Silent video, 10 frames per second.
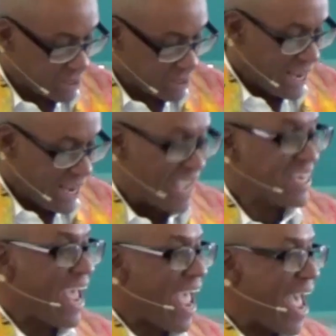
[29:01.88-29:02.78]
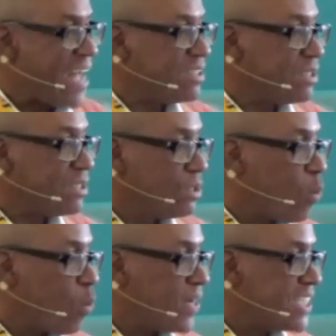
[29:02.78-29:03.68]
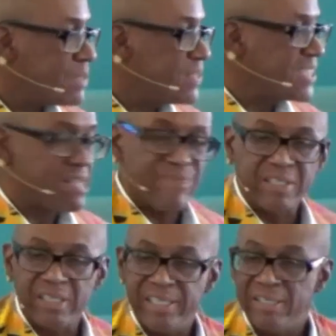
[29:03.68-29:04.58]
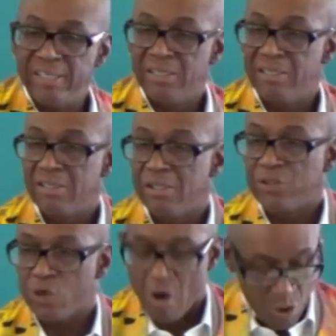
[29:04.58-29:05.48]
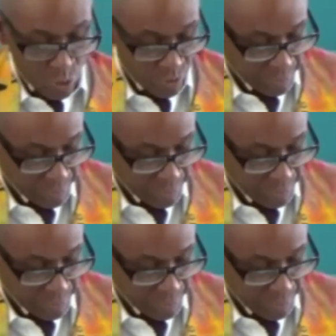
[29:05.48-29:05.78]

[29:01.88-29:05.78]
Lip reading: and add what is specifically your own.